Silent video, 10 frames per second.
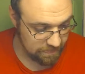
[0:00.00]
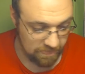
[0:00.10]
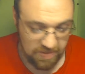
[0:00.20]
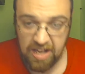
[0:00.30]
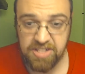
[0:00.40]

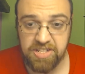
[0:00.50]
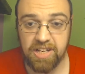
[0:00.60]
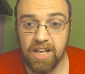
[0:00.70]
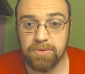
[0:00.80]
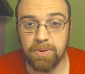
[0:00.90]
It's
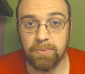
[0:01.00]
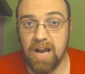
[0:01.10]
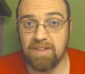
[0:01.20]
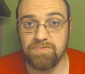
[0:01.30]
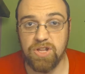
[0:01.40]
another one where I
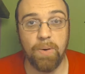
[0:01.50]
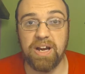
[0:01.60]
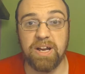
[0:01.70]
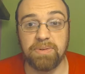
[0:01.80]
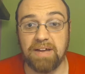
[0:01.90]
have no
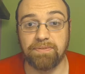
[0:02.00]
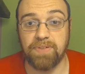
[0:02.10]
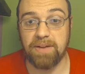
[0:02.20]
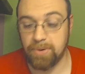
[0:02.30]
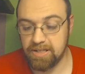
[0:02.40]
idea what that
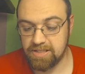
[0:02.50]
flavor is.